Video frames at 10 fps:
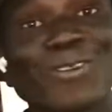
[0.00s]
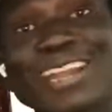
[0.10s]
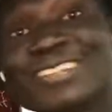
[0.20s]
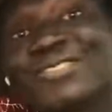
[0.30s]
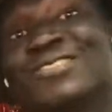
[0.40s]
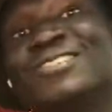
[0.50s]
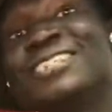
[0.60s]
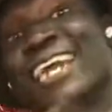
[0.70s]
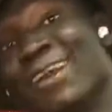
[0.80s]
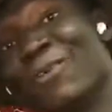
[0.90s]
got you
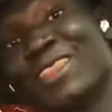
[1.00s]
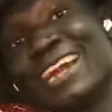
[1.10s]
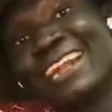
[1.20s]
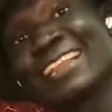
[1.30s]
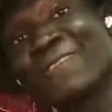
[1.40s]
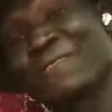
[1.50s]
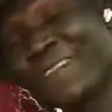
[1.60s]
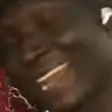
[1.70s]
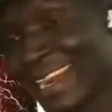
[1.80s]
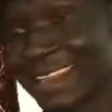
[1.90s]
today with another
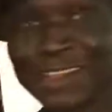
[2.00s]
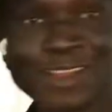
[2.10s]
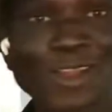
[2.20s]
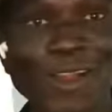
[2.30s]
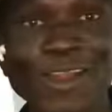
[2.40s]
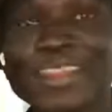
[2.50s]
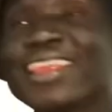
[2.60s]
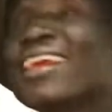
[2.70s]
firing, hot,